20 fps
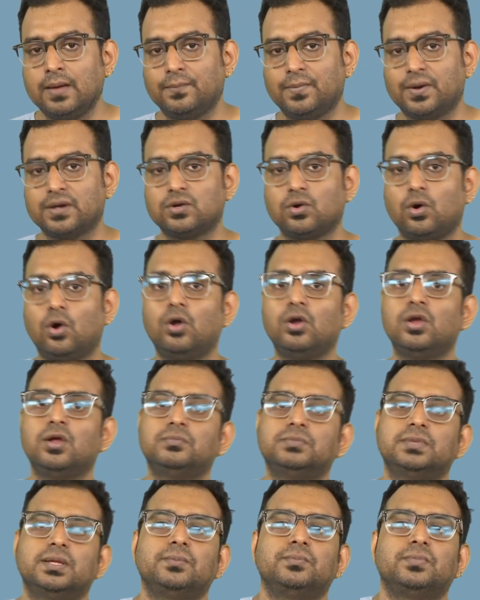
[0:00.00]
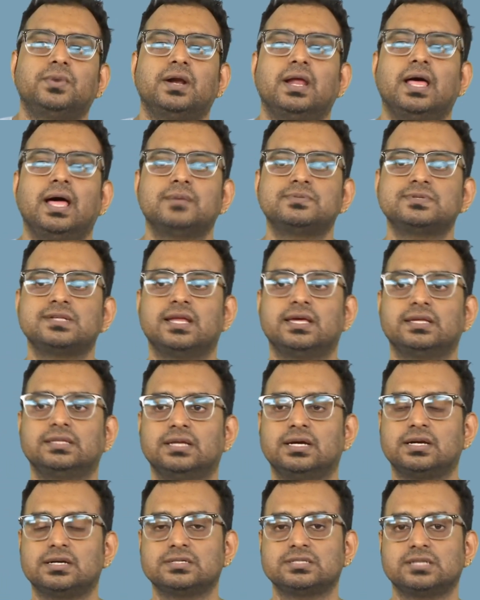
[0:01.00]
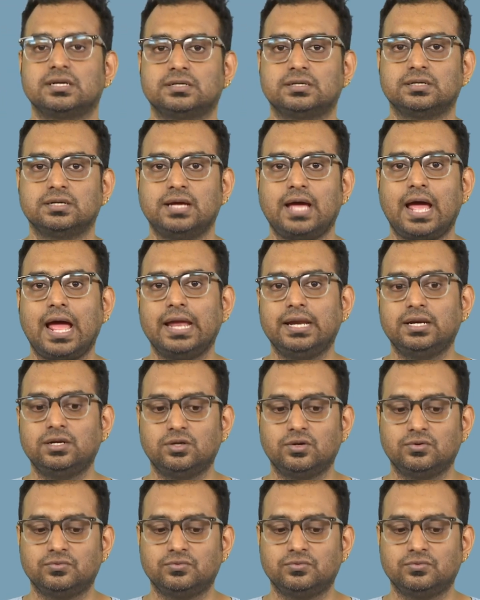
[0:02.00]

but all of them perhaps like there are certain kind